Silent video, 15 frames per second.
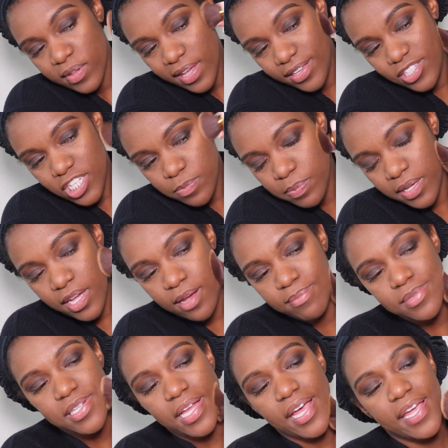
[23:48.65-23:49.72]
It just
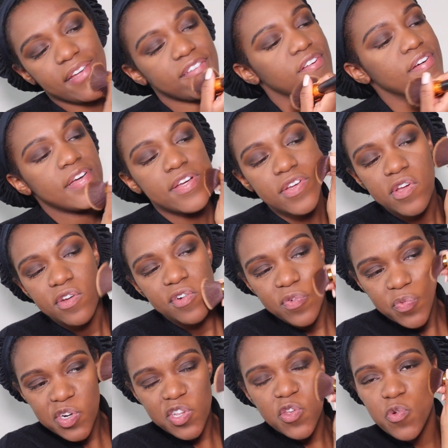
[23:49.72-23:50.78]
becomes like,
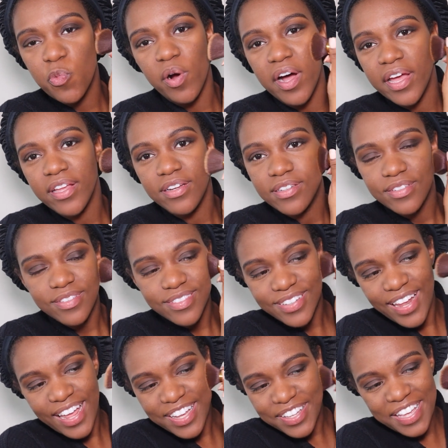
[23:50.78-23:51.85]
what do you want?
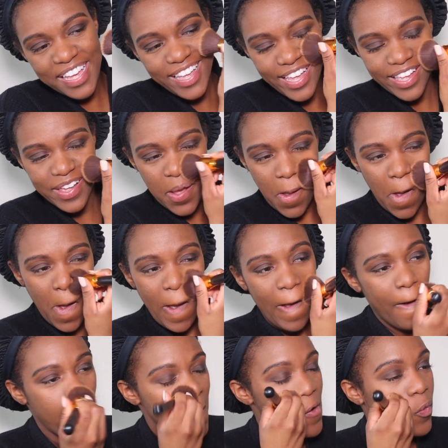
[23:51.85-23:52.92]
Like
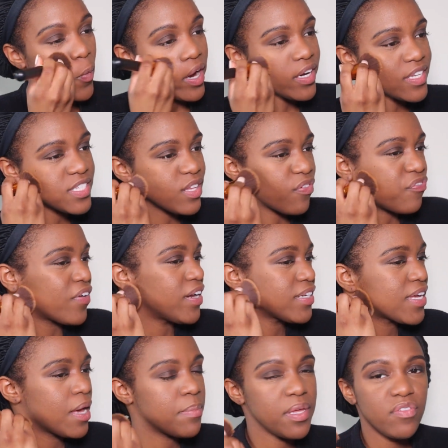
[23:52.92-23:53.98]
where does the
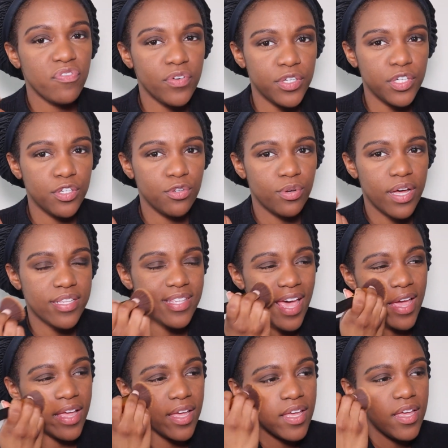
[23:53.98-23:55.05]
fun come in for you? Because
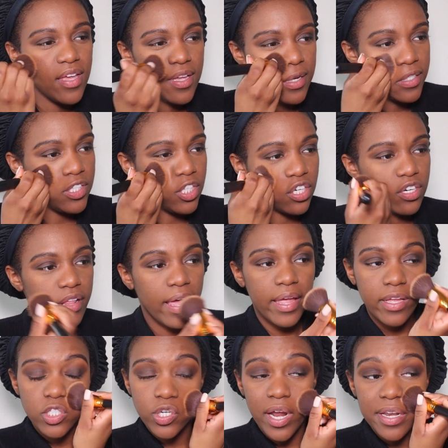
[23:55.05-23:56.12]
like you're
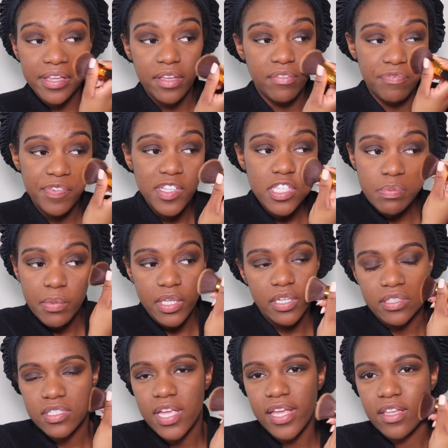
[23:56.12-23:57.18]
like trying to convince me
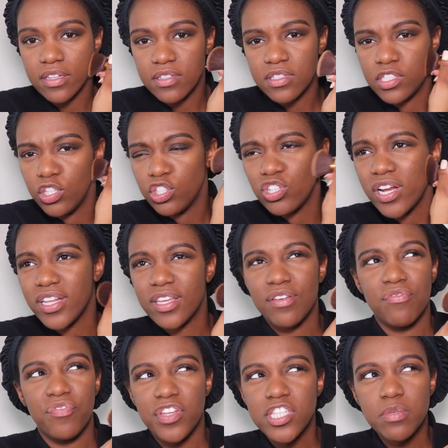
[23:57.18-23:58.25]
to you're trying to
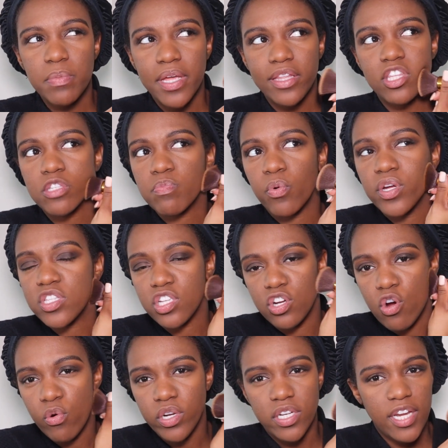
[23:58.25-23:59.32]
convince me at this point to
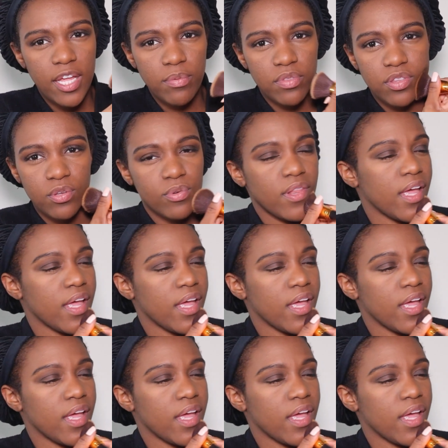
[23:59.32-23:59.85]
go on a date with you.